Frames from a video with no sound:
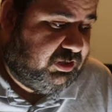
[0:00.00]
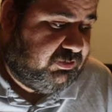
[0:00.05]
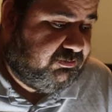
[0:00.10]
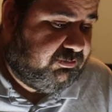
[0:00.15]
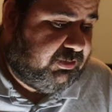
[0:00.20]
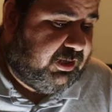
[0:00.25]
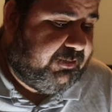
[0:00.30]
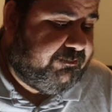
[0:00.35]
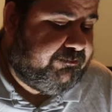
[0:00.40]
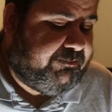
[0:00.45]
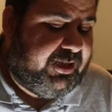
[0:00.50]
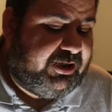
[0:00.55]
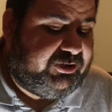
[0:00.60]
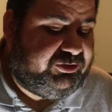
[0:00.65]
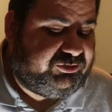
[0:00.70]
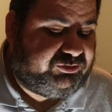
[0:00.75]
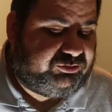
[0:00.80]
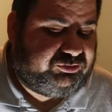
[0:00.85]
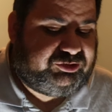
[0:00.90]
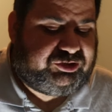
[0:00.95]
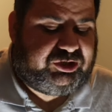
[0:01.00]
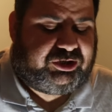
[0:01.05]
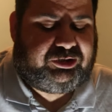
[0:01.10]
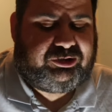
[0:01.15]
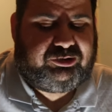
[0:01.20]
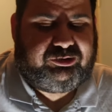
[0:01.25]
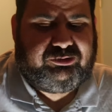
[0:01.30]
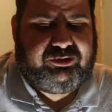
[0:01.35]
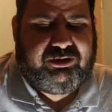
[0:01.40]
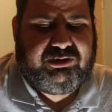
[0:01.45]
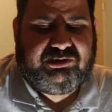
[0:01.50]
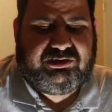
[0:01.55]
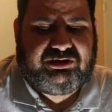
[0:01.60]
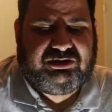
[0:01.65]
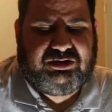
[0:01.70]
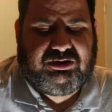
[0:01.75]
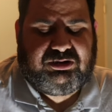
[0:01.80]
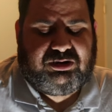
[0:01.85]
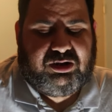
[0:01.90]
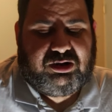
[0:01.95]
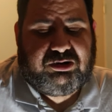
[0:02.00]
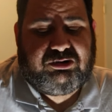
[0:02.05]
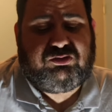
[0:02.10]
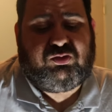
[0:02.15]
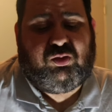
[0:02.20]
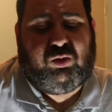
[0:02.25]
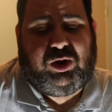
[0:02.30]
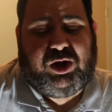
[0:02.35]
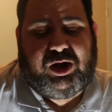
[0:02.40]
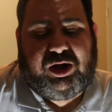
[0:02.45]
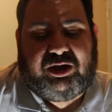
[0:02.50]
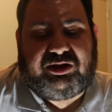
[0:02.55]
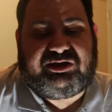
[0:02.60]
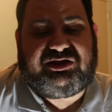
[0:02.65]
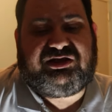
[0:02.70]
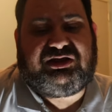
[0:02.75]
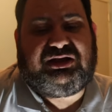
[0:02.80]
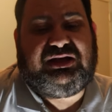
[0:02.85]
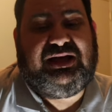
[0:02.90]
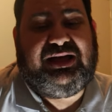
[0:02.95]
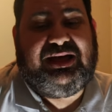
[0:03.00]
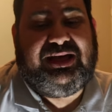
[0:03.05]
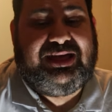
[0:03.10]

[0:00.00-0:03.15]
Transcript: my mental toll has gotten worse